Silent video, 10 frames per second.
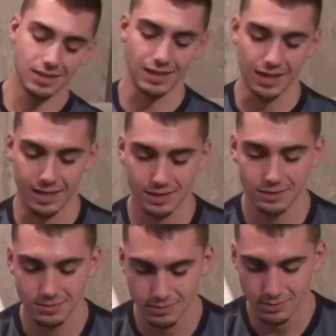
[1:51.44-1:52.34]
And uh,
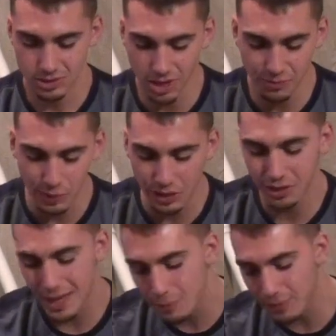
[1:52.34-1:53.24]
sophomore
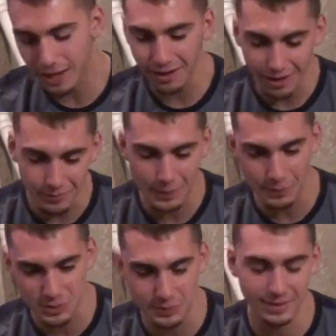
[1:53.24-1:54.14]
year came around, I heard
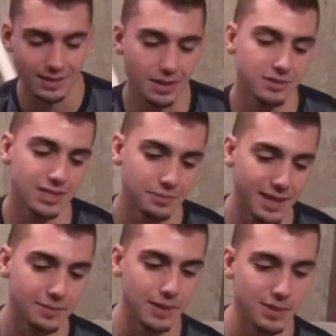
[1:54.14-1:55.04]
people spit, and I was like,
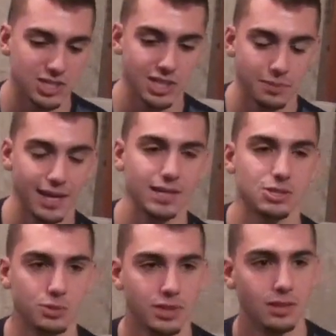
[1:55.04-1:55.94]
man, maybe I should get back
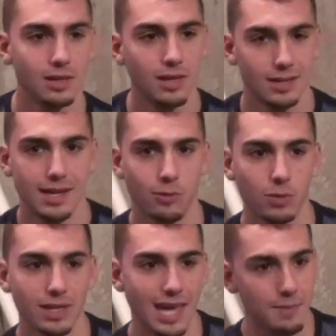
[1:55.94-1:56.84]
into it. Never
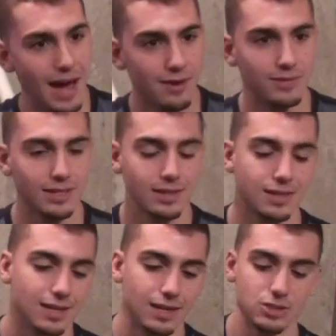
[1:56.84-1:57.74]
really came out of it.
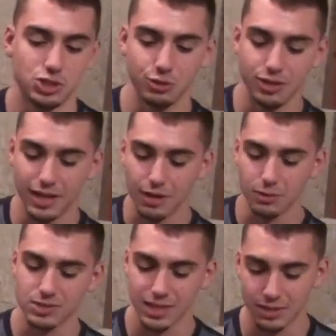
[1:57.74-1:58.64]
And then uh, junior year, I
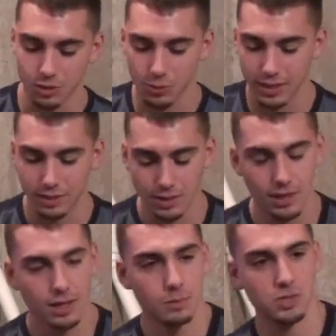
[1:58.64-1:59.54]
was like, you know what?
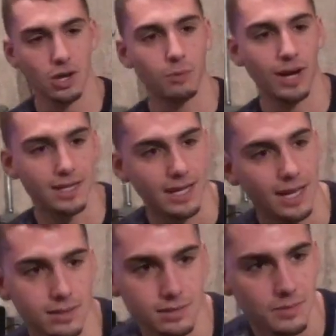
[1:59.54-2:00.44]
Start writing
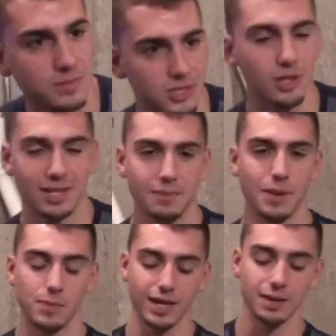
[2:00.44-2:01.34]
again. Start getting
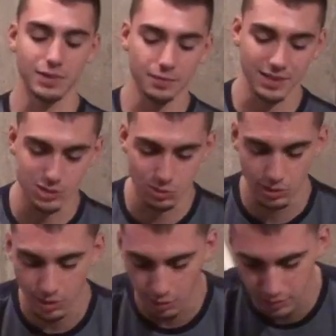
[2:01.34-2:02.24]
my mic. I'm gonna get my
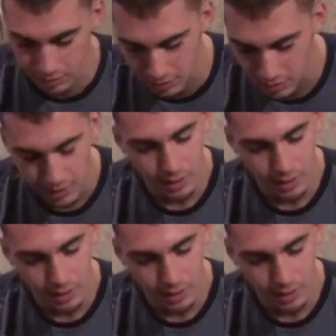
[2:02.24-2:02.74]
studio going. And